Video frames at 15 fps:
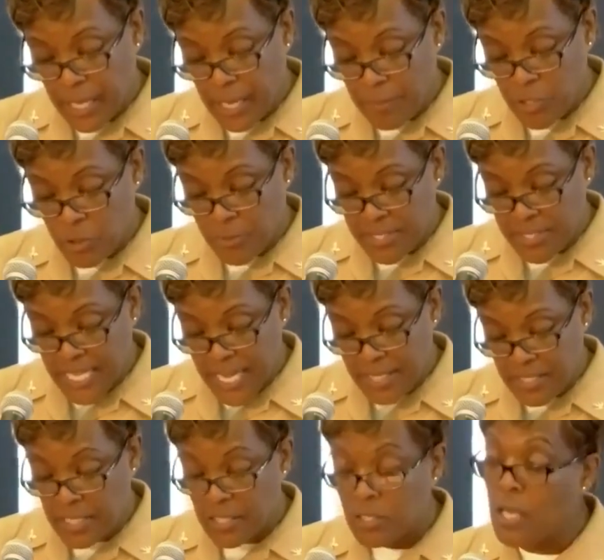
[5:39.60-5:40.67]
when it comes to
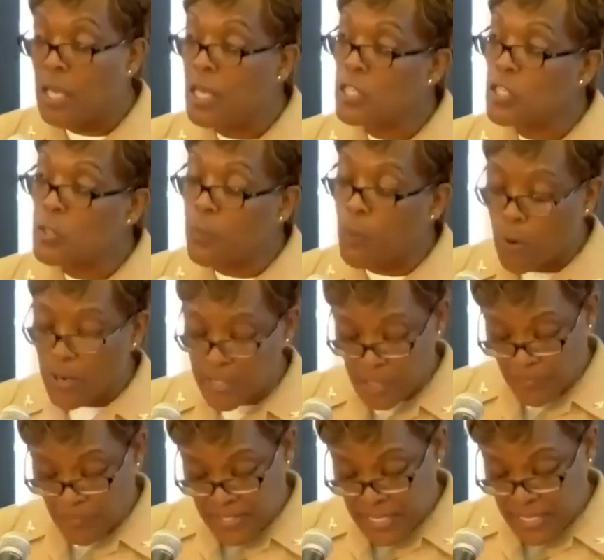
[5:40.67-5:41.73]
assessing
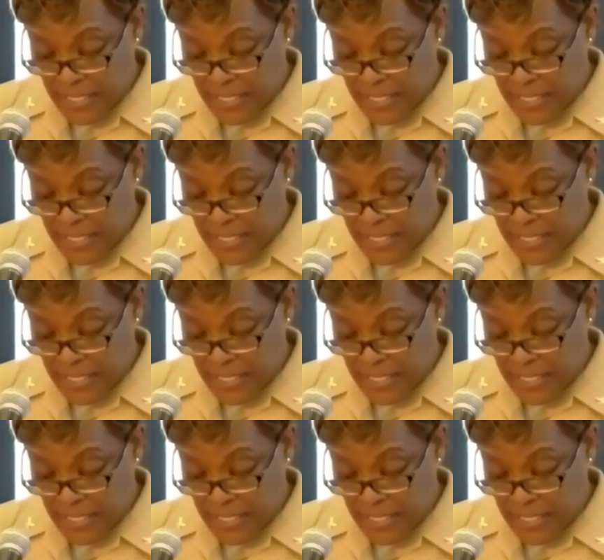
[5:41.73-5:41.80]
sports